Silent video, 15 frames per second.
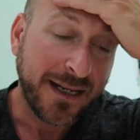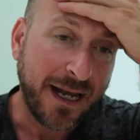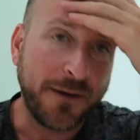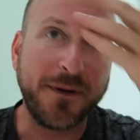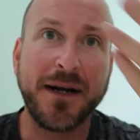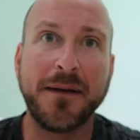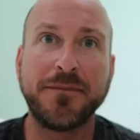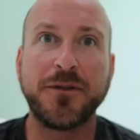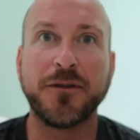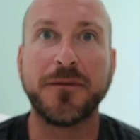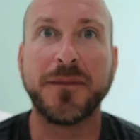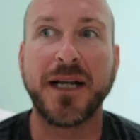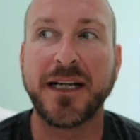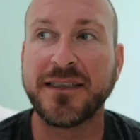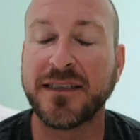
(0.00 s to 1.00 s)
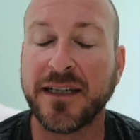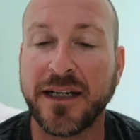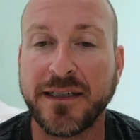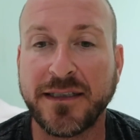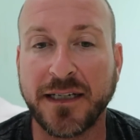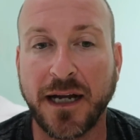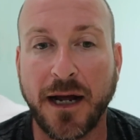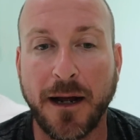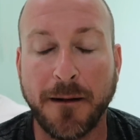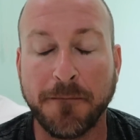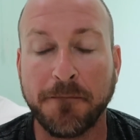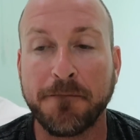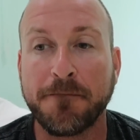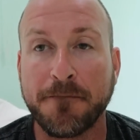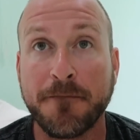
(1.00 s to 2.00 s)
I went up to him and I said,
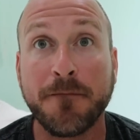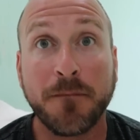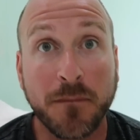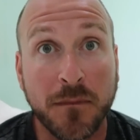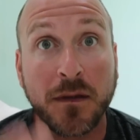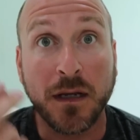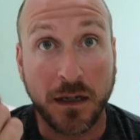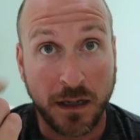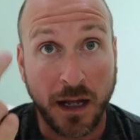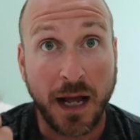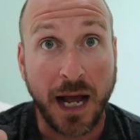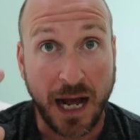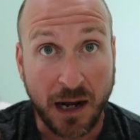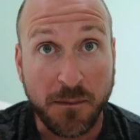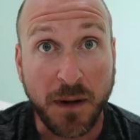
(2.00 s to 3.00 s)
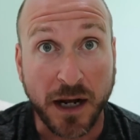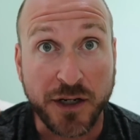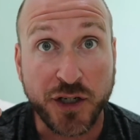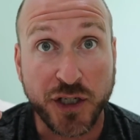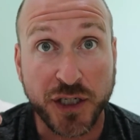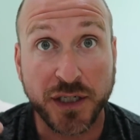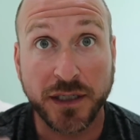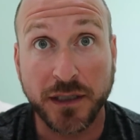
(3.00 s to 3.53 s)
how much?